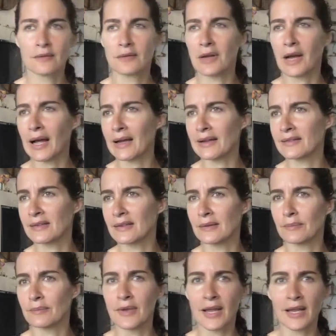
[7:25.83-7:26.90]

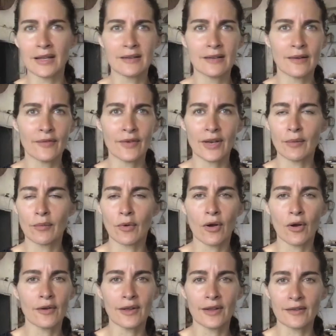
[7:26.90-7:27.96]
gossip, negativity, we're
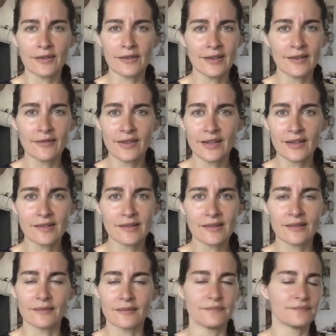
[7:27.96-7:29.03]
all guilty of this.
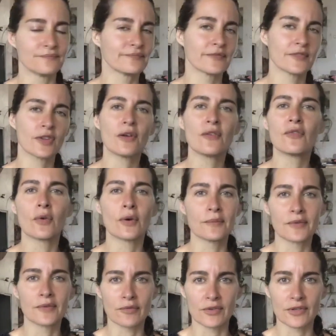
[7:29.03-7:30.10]
It's all
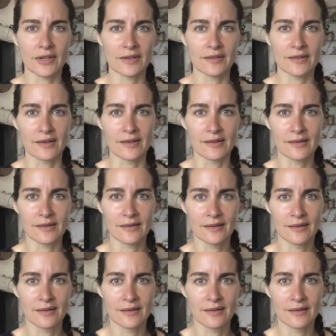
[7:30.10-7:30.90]
forms of resistance.